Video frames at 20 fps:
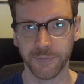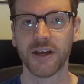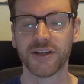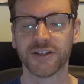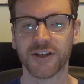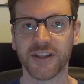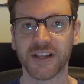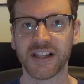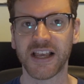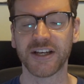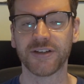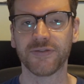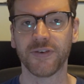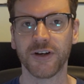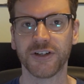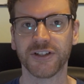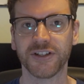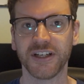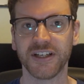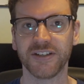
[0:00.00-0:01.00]
So the latest
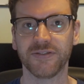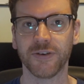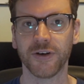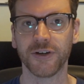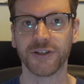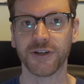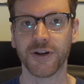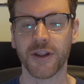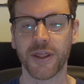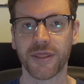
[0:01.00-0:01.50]
version is version